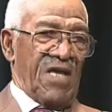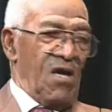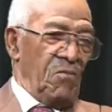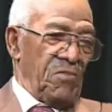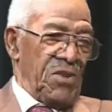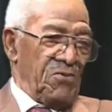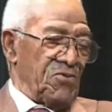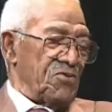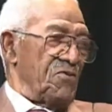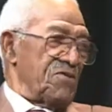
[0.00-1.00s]
"Help me do
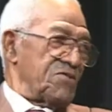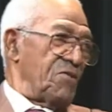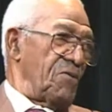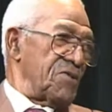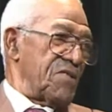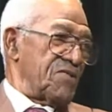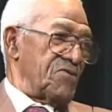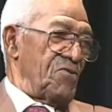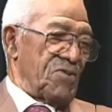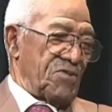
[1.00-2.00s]
so-and-so." I said,
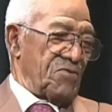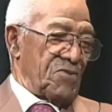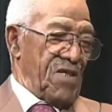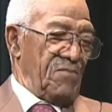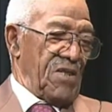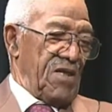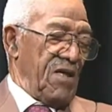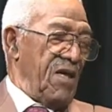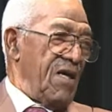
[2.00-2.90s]
"So-and-so's coming."